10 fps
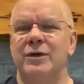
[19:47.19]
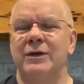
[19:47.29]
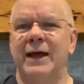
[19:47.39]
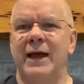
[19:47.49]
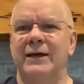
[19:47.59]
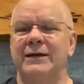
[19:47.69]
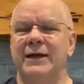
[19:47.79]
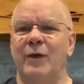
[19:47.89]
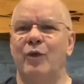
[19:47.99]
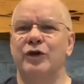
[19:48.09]
that
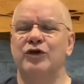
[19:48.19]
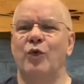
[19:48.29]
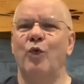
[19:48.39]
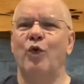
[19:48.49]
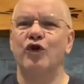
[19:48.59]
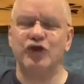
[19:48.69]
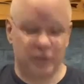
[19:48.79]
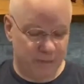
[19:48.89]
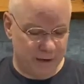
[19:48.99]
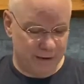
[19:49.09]
that we're to
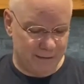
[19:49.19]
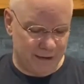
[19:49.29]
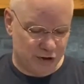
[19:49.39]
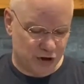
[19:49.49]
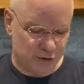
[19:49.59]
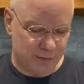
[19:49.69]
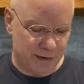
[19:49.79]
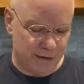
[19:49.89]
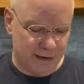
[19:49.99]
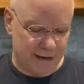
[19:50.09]
worship him in
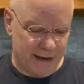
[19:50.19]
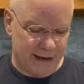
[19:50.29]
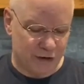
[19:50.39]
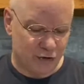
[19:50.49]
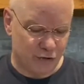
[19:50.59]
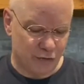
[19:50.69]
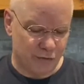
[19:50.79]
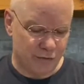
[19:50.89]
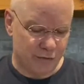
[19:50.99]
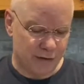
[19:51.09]
spirit and in
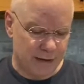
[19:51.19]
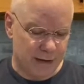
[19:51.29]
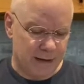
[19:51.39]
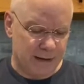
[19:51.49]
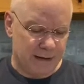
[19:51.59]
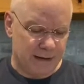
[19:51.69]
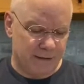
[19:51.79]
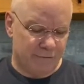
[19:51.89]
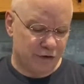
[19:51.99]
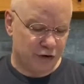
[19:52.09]
truth.
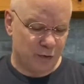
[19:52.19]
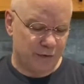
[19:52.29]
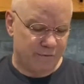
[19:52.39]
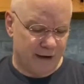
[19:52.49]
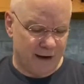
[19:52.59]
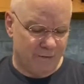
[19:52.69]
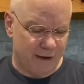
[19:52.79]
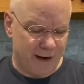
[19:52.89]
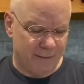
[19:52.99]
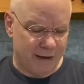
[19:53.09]
Now verse 25
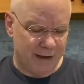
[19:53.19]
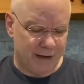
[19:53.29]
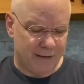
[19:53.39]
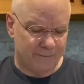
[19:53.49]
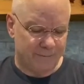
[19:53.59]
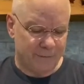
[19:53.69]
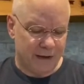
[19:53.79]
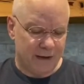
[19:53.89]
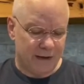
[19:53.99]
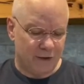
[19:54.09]
wrapping it up.
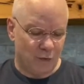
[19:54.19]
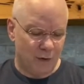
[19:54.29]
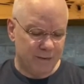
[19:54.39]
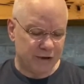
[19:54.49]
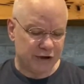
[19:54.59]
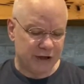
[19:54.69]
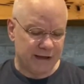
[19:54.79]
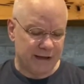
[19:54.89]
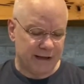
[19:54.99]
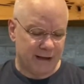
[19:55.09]
And the woman
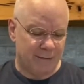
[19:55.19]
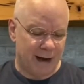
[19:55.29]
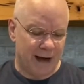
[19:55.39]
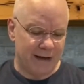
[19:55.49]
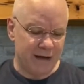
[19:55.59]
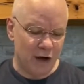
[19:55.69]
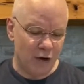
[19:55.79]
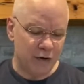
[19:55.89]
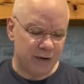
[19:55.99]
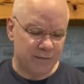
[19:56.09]
said to him, I
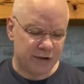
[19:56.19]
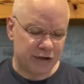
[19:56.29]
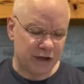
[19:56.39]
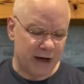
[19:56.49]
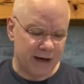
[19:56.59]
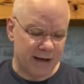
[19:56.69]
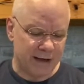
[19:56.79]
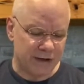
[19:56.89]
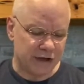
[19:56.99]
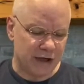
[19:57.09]
know that Messiah
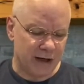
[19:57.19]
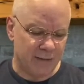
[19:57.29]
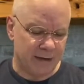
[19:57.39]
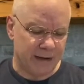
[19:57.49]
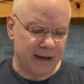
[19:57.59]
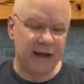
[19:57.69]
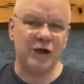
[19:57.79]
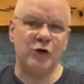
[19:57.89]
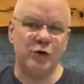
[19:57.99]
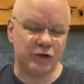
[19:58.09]
is coming,
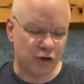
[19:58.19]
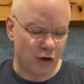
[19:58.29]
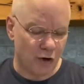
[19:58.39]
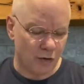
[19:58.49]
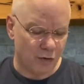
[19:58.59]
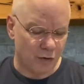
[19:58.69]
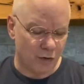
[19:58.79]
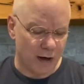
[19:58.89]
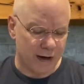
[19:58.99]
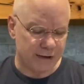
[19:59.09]
he who is called
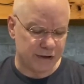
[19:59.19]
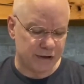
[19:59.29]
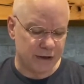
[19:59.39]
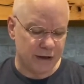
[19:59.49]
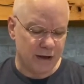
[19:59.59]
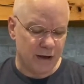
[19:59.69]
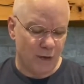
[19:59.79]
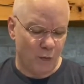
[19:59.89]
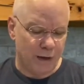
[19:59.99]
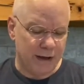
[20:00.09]
Christ.
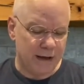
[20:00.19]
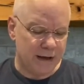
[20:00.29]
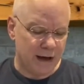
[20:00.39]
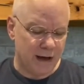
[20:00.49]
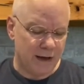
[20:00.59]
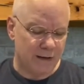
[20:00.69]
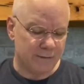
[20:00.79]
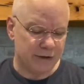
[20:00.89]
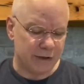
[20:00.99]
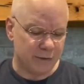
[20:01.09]
When he comes, he